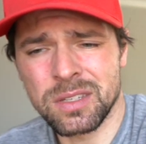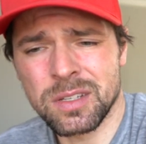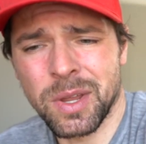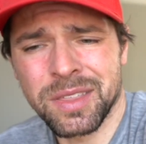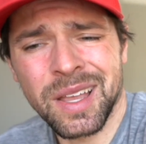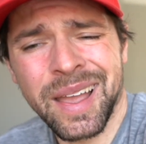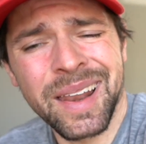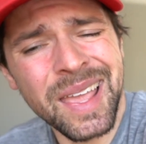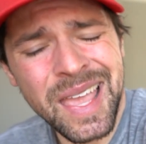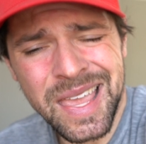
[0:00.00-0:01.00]
system, I think I
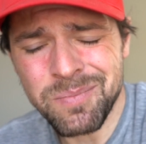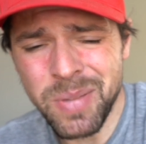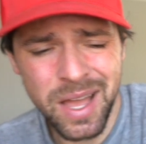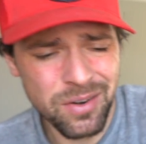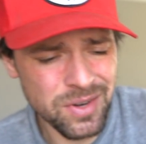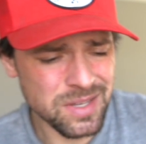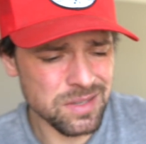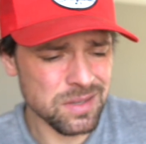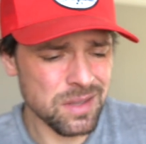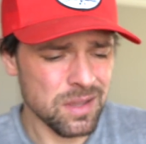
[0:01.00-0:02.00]
had 8
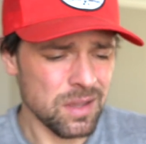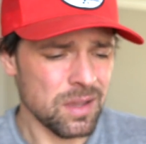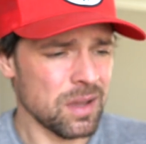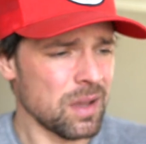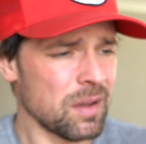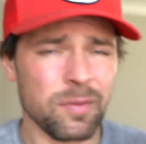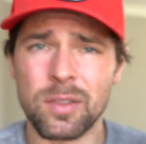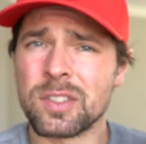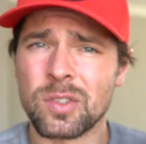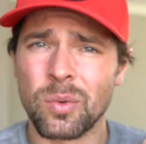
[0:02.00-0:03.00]
batteries for
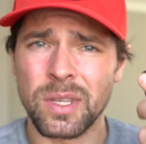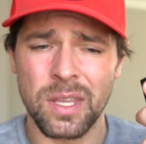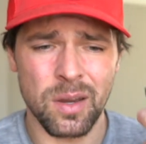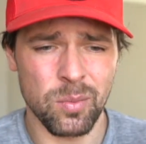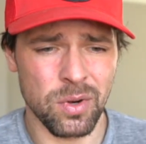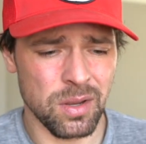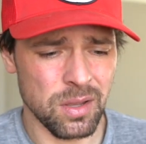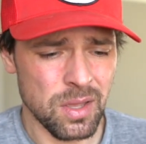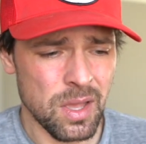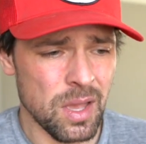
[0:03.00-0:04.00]
the Sony
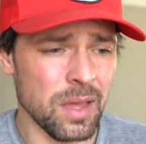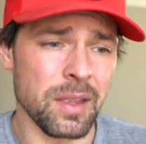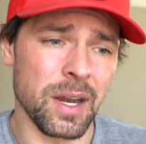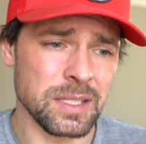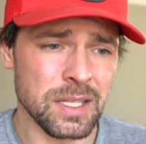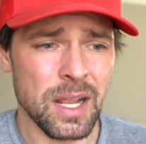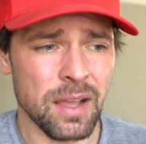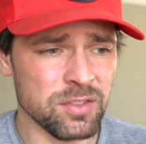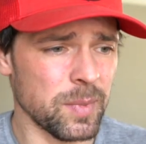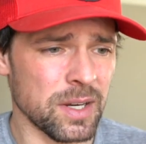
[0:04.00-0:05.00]
camera. And then I did
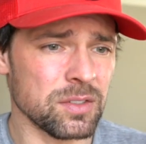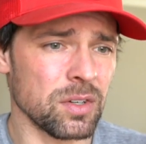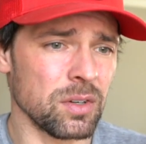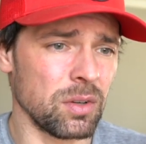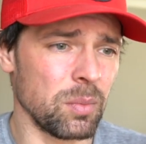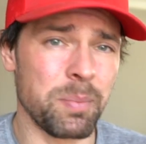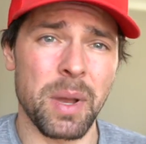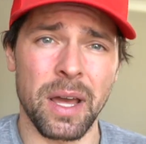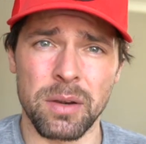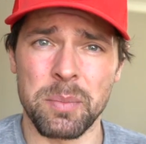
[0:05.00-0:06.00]
have some external
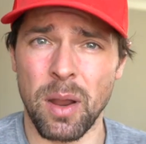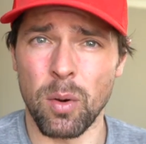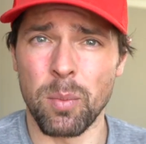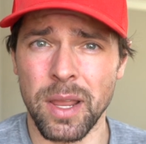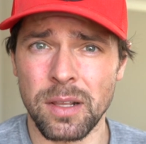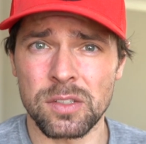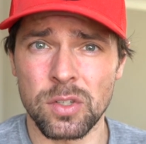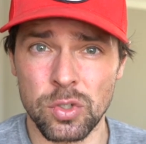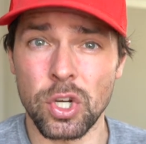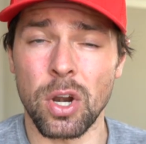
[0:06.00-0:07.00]
battery power banks
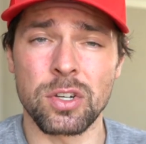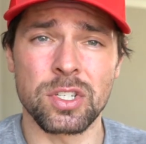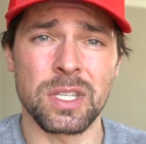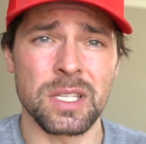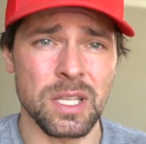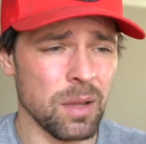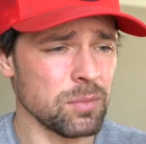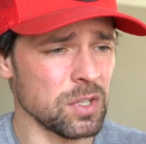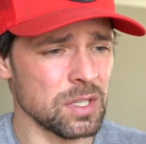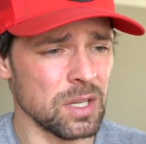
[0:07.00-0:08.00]
to charge these
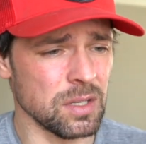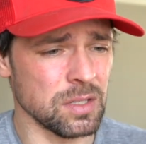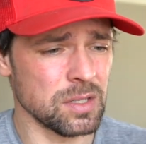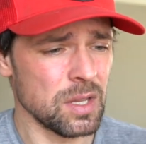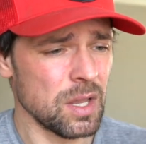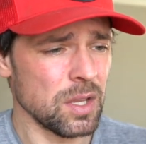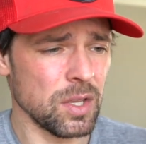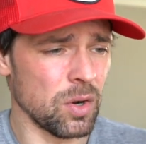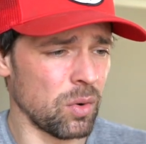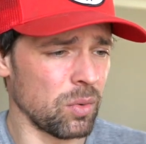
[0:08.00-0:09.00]
up just because,
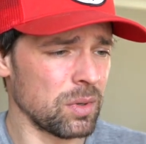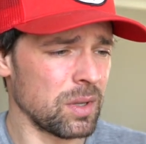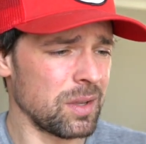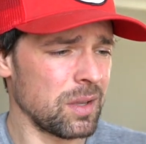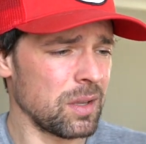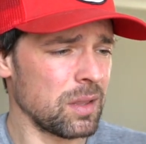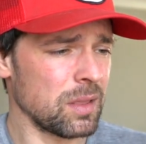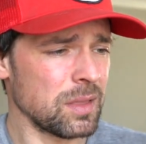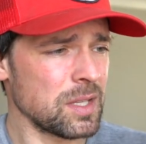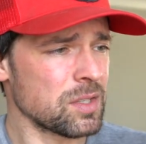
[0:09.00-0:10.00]

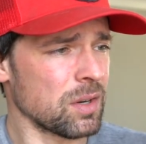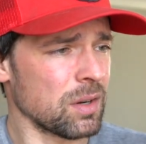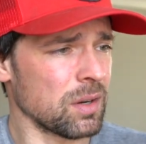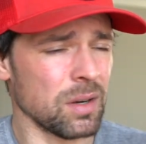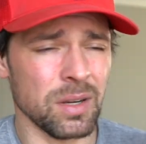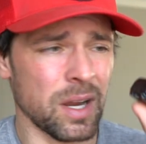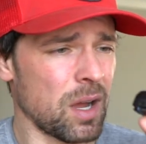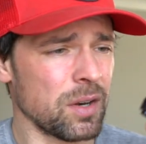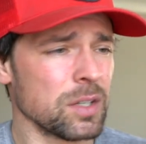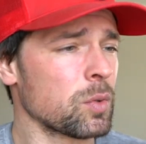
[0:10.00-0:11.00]
these are like
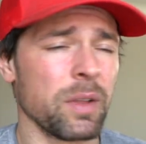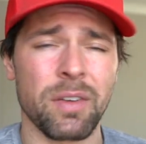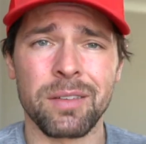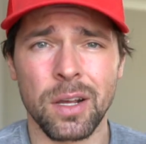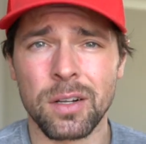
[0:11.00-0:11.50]
125 or